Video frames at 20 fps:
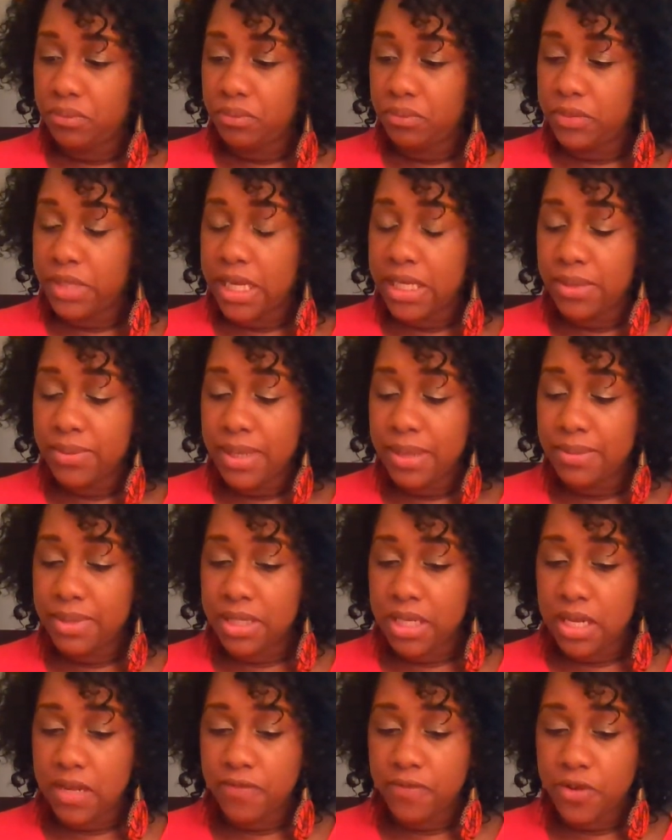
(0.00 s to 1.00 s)
that's what I'm
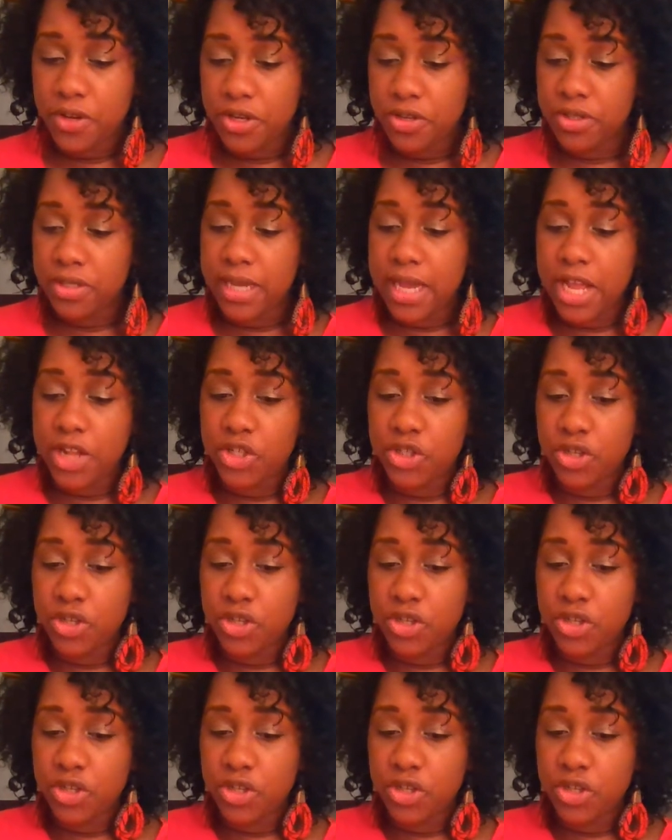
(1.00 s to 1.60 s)
seeing for you, Sag.